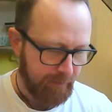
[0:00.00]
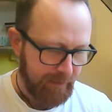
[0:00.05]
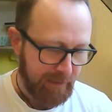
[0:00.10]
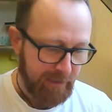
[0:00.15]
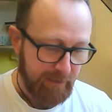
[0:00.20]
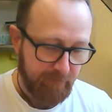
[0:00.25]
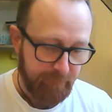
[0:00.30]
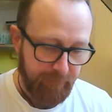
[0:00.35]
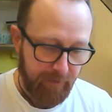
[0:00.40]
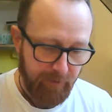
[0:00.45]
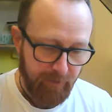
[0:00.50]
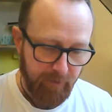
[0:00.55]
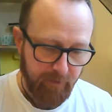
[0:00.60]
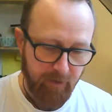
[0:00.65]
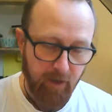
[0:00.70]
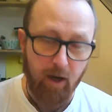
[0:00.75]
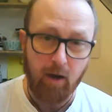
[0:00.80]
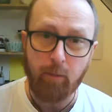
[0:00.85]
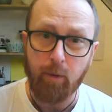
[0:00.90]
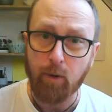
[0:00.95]
Its feathers
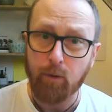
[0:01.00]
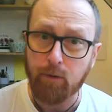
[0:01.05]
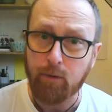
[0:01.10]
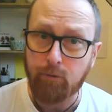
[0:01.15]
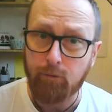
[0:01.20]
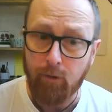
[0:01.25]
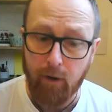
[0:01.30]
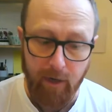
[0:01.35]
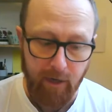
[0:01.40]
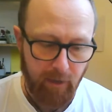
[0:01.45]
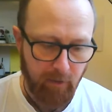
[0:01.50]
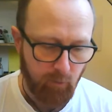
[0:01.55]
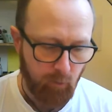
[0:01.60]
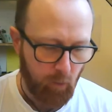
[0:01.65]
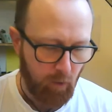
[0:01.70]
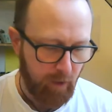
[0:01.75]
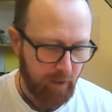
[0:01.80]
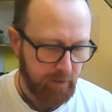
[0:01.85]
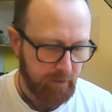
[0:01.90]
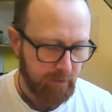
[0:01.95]
are both grey and
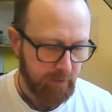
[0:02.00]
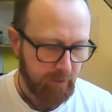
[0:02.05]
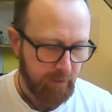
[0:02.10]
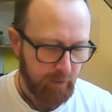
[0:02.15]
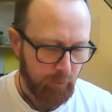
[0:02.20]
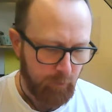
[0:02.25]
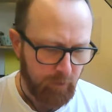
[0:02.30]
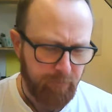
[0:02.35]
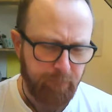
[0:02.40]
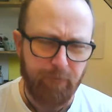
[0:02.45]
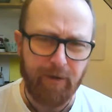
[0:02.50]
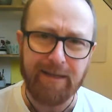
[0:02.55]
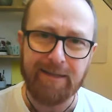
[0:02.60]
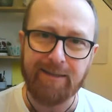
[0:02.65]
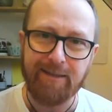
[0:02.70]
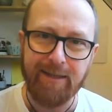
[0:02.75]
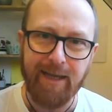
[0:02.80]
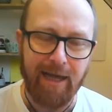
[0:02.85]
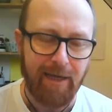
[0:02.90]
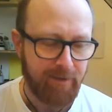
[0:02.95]
white, with
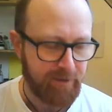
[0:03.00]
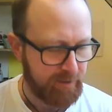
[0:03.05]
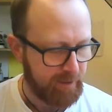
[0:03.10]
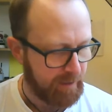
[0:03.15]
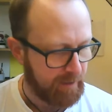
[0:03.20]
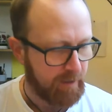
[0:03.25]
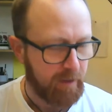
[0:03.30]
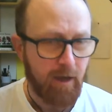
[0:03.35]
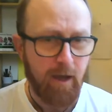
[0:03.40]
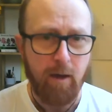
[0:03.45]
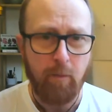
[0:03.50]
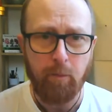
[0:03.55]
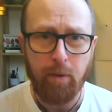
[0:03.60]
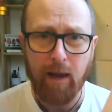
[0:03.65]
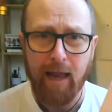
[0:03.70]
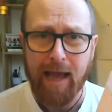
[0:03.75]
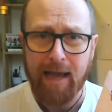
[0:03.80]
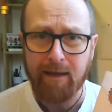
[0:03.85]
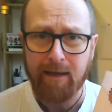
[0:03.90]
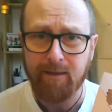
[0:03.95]
fantastic
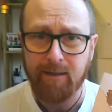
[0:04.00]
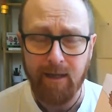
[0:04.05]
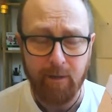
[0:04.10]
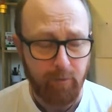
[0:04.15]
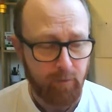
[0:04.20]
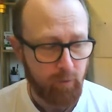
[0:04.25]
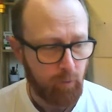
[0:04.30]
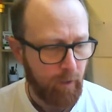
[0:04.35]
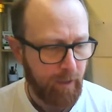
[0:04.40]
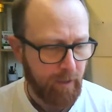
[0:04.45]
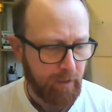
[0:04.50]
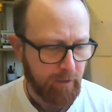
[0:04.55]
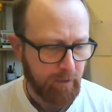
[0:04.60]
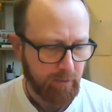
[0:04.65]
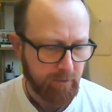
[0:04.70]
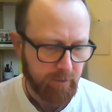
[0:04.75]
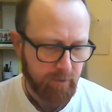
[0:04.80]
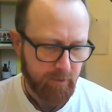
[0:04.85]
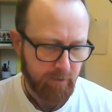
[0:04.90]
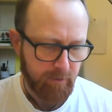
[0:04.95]
black-tipped
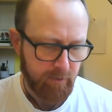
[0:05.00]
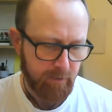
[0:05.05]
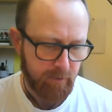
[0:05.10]
wings.